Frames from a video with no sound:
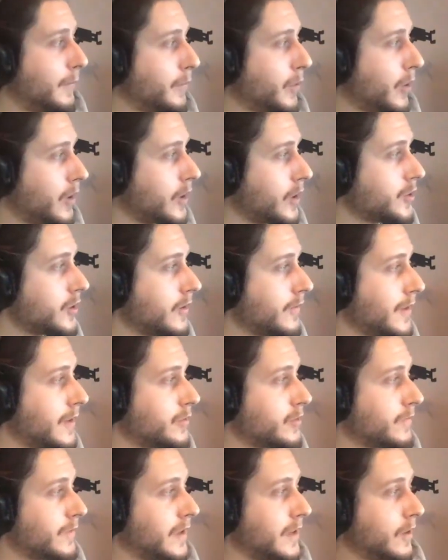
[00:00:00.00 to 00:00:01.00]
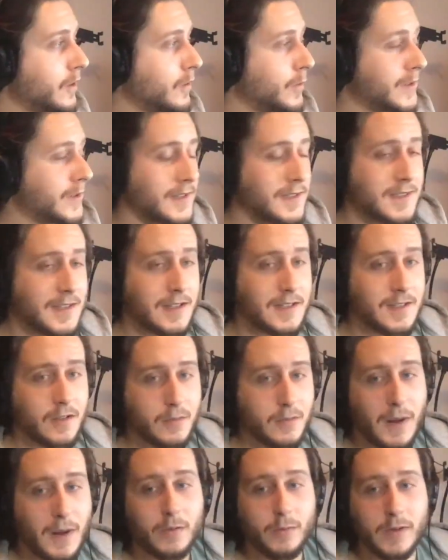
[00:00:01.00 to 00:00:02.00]
production of electric vehicle within 6
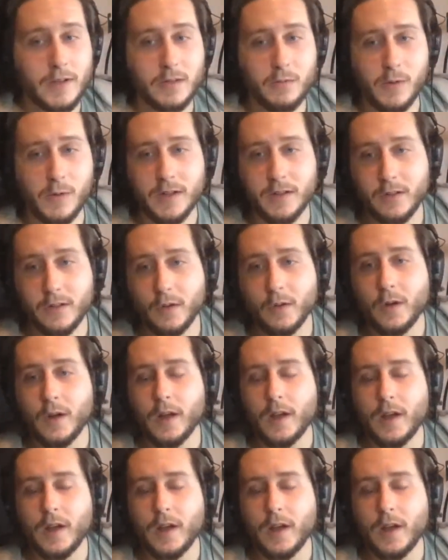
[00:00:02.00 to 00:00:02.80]
years by 2022.